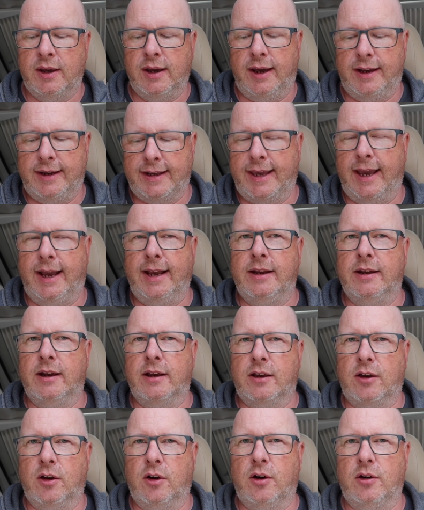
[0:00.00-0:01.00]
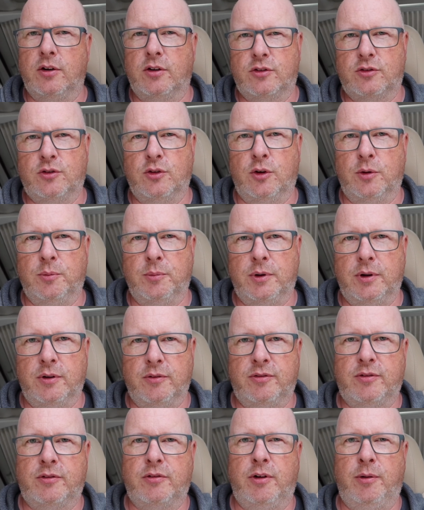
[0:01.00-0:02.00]
And again, I got an assortment
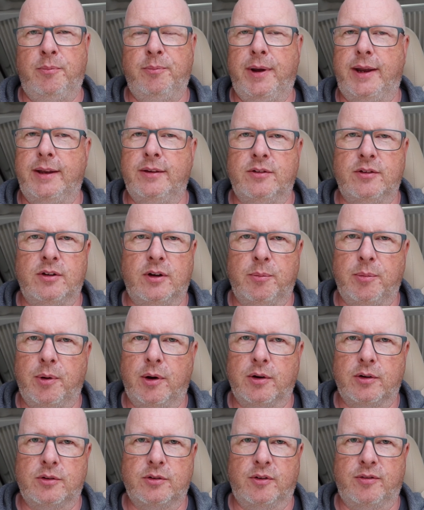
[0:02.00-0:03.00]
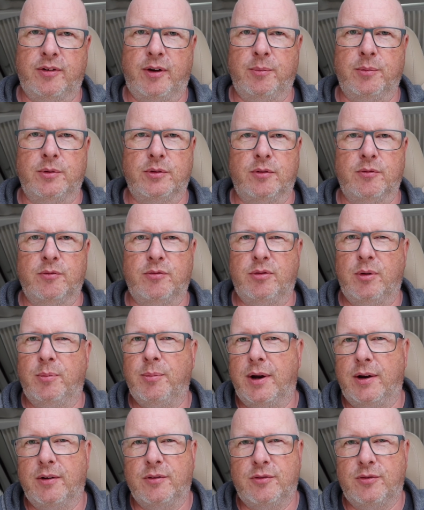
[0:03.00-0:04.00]
of crimp ends in a box off Amazon for
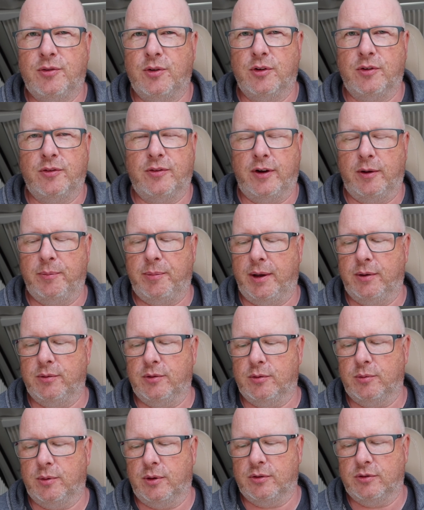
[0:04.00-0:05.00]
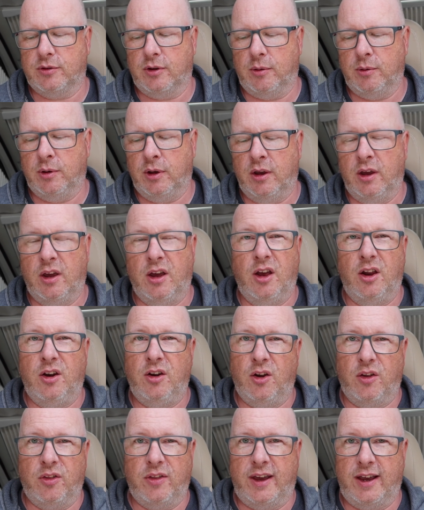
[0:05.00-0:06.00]
about £4 or £5 as well, so
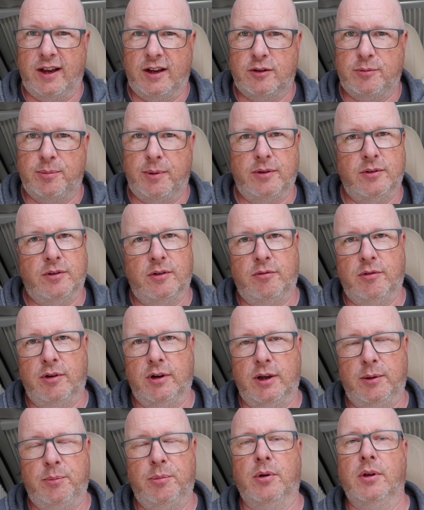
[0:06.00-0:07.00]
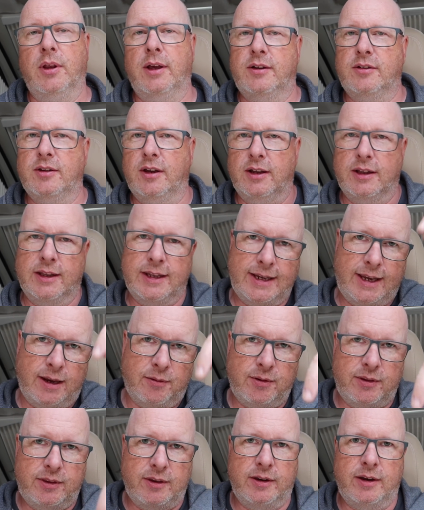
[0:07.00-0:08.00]
not that expensive really. But like I say, I'll link
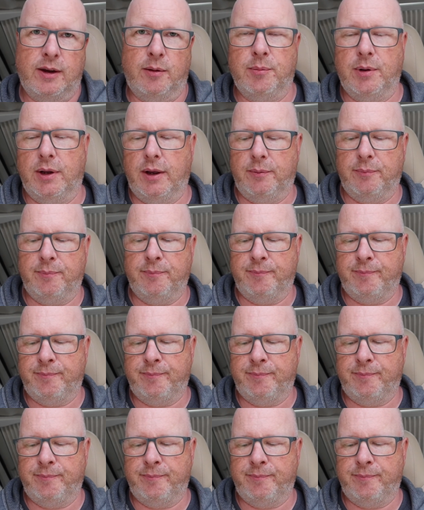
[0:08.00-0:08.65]
everything down below.